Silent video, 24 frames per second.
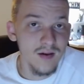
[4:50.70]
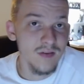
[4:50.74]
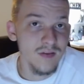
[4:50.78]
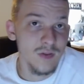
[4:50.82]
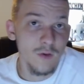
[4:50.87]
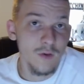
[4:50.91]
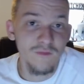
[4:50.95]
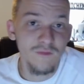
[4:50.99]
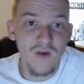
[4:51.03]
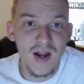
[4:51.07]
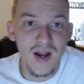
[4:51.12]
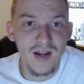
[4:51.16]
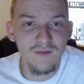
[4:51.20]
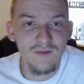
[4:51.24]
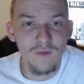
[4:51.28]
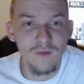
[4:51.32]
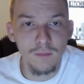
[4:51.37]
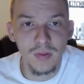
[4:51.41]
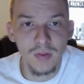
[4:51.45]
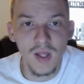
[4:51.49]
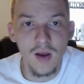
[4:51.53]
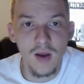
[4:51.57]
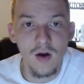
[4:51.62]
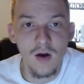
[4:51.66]
they're fighting for
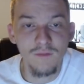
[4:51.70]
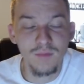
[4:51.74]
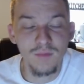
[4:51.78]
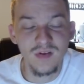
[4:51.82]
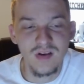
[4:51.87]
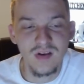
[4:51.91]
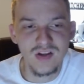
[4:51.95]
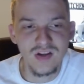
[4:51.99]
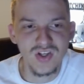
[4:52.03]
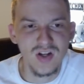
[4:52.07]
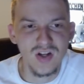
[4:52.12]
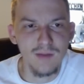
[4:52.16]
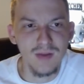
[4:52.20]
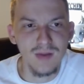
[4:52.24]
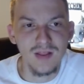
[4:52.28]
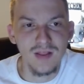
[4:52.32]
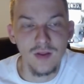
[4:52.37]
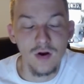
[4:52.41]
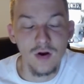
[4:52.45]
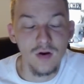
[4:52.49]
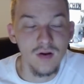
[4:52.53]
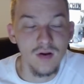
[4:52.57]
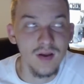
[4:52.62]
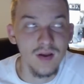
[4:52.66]
playoff position. I mean,
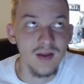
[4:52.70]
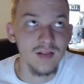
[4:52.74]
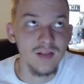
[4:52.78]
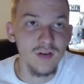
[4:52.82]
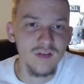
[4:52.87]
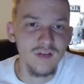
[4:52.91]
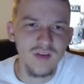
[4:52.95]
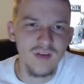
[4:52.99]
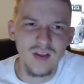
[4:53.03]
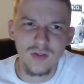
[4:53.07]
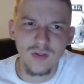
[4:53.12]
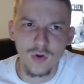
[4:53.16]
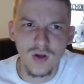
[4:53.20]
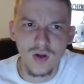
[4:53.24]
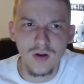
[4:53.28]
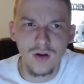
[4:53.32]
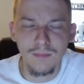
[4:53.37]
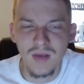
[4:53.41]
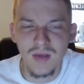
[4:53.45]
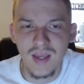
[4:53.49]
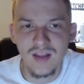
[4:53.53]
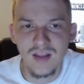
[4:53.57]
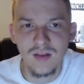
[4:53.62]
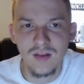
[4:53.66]
they're it looks like they're going to
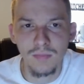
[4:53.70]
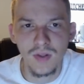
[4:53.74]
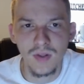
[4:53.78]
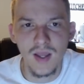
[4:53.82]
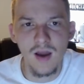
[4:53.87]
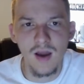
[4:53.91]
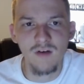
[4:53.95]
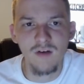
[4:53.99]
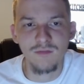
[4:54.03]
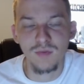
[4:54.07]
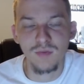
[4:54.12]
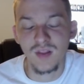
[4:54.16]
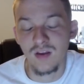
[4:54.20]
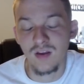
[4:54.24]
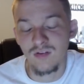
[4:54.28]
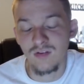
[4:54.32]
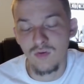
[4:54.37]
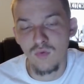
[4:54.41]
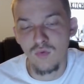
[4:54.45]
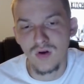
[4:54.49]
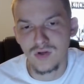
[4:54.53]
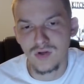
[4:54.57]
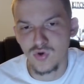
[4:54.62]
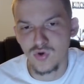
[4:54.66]
be in the playoffs, but they
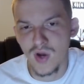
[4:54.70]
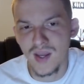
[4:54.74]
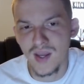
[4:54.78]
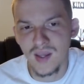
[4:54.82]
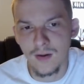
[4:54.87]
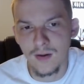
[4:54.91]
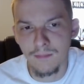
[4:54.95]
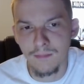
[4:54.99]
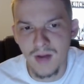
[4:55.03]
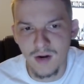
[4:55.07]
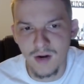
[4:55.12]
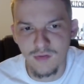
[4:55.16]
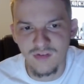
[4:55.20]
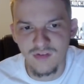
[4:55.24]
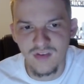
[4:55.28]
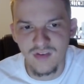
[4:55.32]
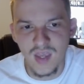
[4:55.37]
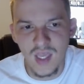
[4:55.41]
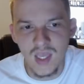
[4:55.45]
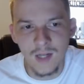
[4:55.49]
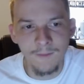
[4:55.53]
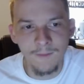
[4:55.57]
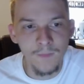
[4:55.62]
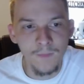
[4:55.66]
do want to try and get a better
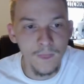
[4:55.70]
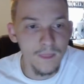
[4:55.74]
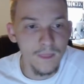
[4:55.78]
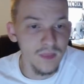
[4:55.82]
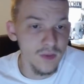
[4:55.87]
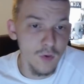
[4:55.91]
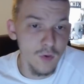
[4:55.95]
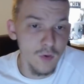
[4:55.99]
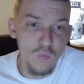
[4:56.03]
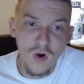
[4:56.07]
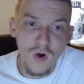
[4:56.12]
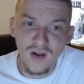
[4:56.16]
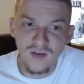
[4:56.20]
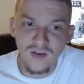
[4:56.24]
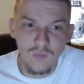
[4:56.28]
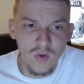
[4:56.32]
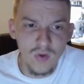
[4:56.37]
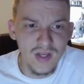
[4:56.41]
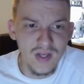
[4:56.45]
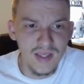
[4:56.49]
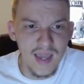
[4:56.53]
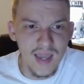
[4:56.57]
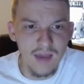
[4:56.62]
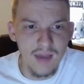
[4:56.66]
seed. They're wanting to
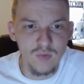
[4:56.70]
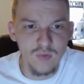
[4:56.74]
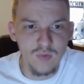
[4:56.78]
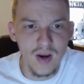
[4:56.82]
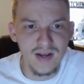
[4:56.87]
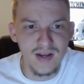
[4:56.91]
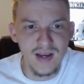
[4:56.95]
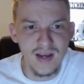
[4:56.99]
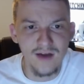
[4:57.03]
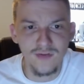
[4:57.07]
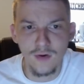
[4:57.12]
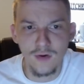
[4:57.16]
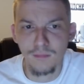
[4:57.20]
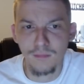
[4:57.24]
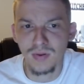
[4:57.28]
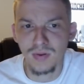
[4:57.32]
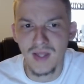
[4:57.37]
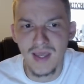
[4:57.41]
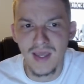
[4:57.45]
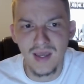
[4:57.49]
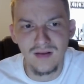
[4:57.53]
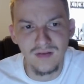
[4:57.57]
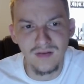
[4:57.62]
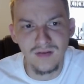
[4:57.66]
win games right now. They're
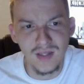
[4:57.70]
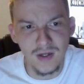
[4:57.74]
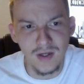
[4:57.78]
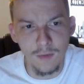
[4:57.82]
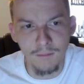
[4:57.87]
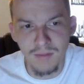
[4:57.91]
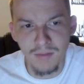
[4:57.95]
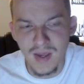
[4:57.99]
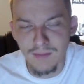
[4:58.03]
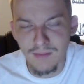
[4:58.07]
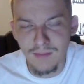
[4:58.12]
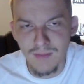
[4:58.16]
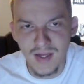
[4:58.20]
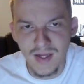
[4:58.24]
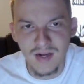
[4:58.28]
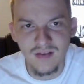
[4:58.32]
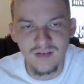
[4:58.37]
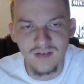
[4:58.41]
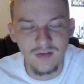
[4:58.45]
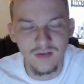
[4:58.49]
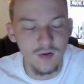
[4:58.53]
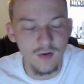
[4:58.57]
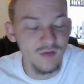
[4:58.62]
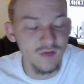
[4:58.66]
playing, you know, big
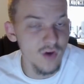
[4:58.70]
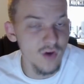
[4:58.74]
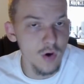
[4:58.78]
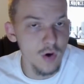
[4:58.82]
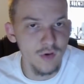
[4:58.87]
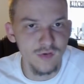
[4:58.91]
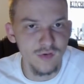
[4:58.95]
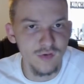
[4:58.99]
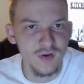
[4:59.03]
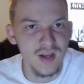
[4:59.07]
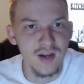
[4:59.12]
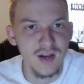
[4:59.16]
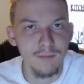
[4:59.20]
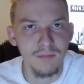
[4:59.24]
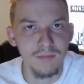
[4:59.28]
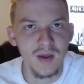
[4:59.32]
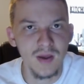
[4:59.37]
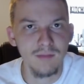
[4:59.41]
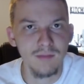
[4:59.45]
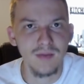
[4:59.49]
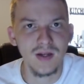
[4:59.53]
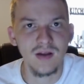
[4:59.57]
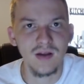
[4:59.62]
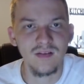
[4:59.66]
minutes. Their starters are getting
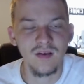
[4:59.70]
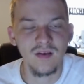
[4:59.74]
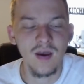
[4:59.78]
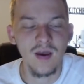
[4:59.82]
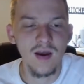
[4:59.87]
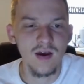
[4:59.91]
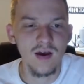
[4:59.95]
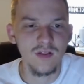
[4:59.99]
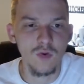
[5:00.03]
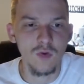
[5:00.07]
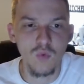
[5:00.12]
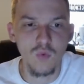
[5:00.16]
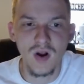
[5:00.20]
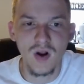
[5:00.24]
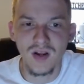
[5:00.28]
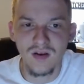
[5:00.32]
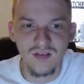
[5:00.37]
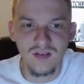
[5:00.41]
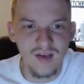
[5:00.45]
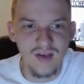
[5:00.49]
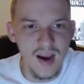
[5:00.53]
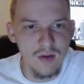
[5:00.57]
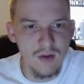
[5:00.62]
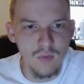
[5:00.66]
big minutes. They're running
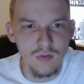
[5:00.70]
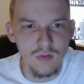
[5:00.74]
a tight